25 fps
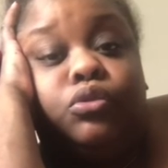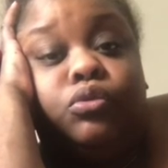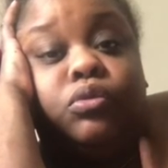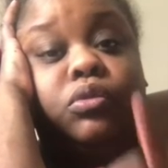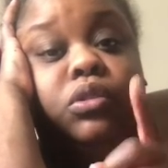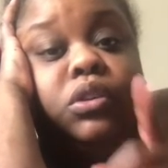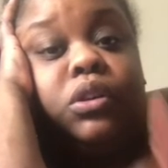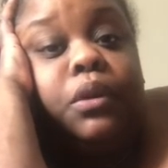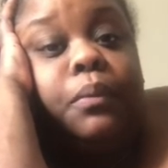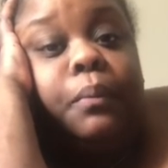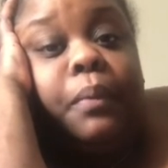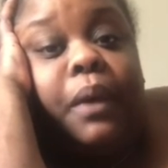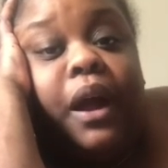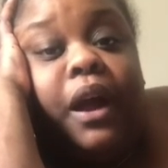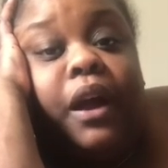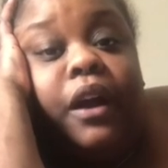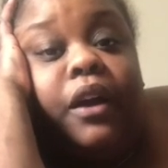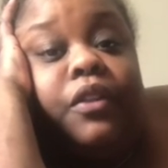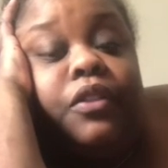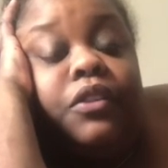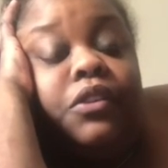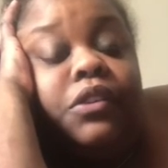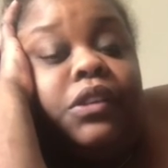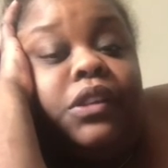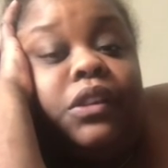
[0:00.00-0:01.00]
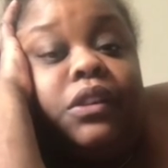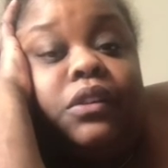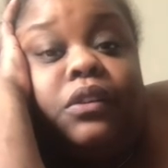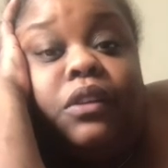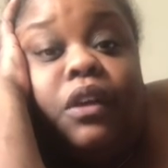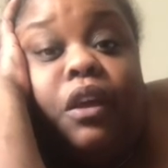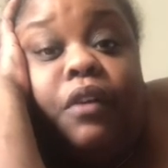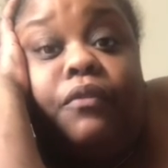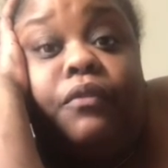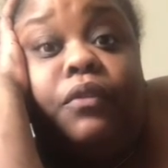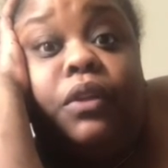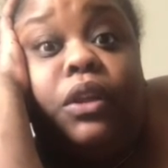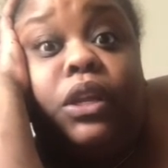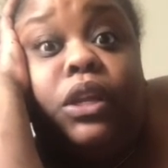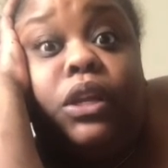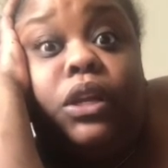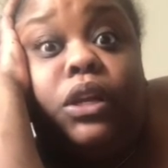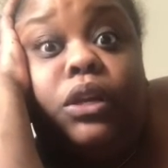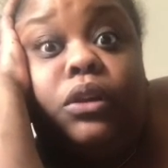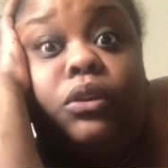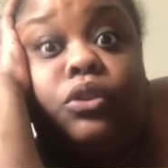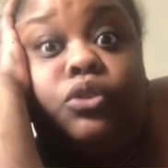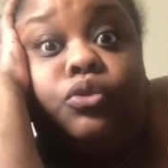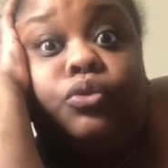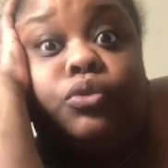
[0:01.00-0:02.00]
do good by others and
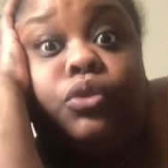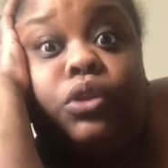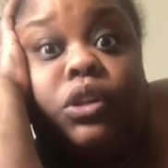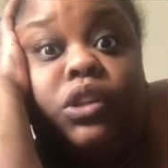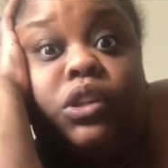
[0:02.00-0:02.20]
definitely do